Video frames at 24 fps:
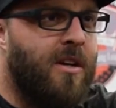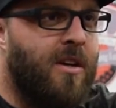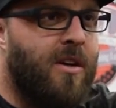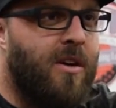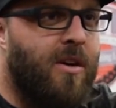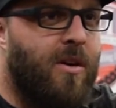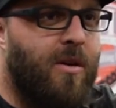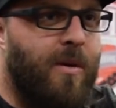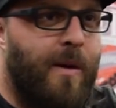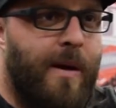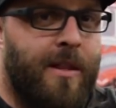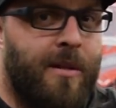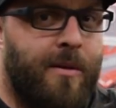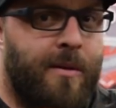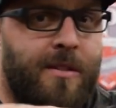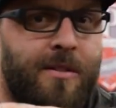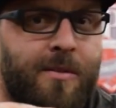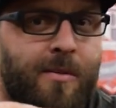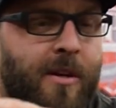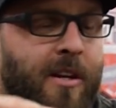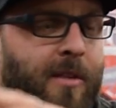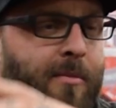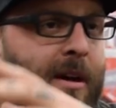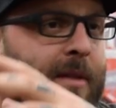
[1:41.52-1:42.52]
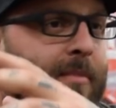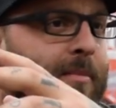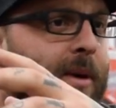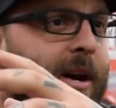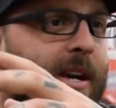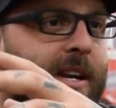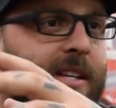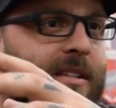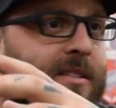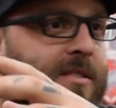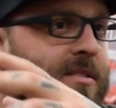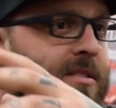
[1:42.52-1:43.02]
or whether it's one of my
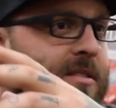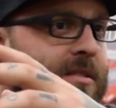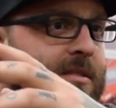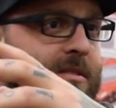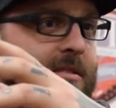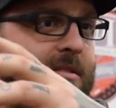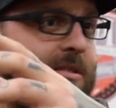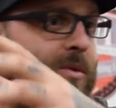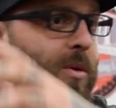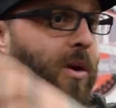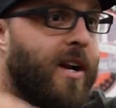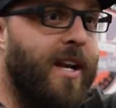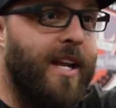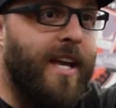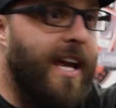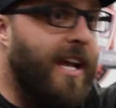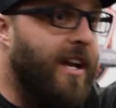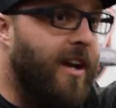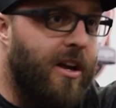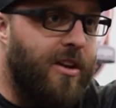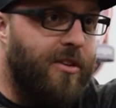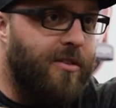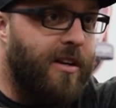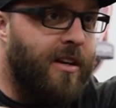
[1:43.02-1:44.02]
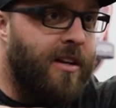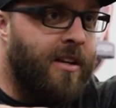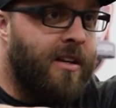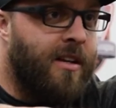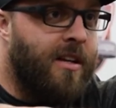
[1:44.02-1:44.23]
buddies squatting 800.